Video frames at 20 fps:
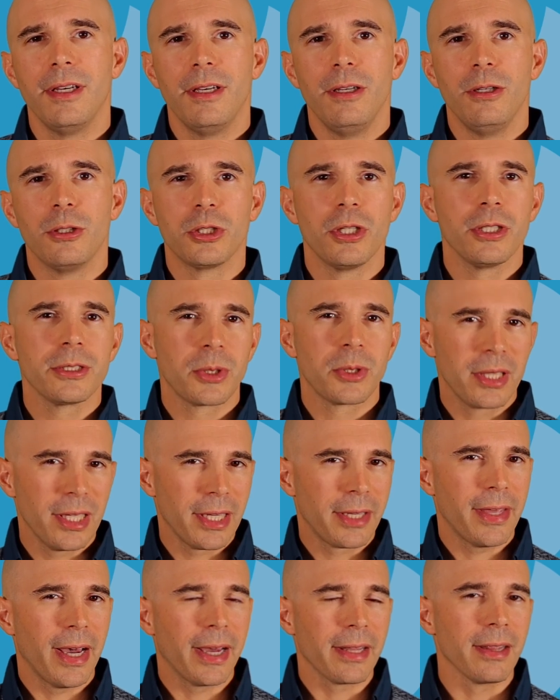You should also
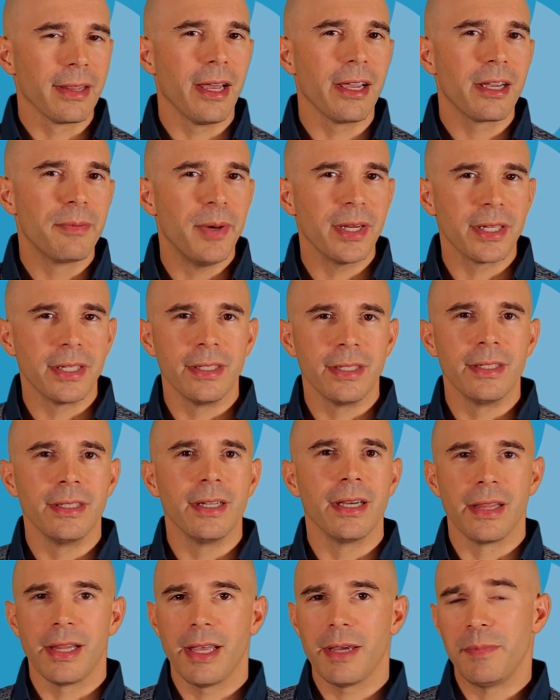click that like button
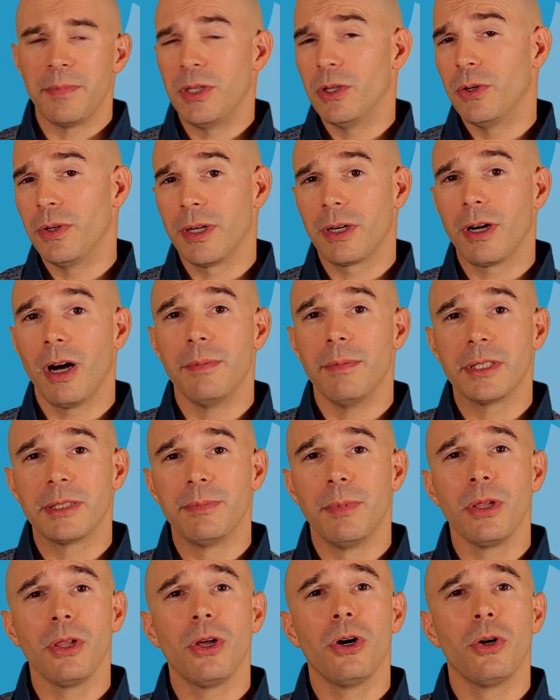and let me know in the comments
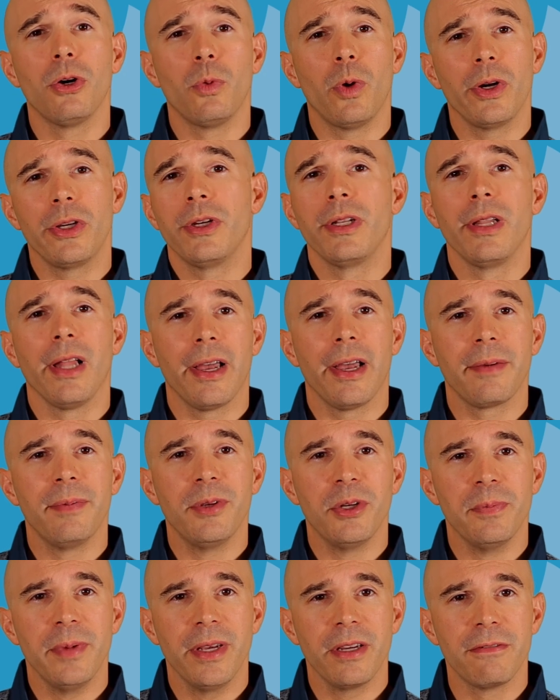below what you'd like
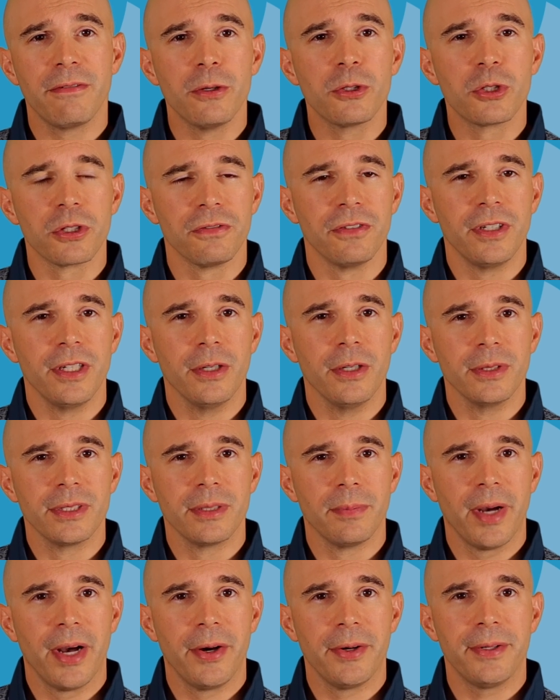me to make future videos
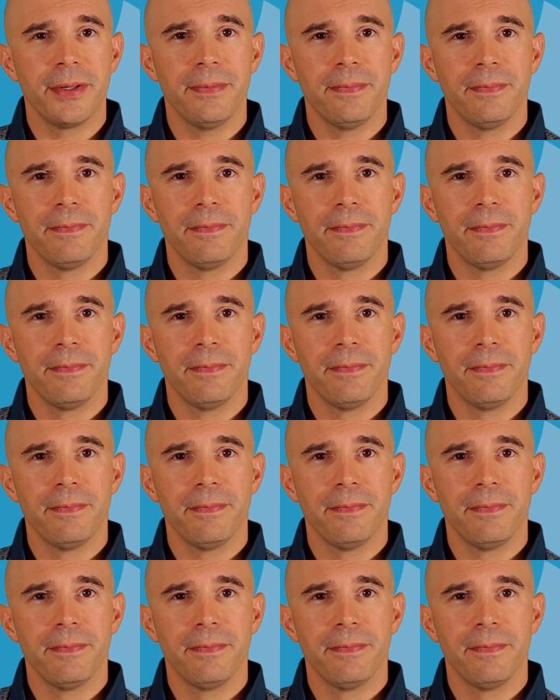about.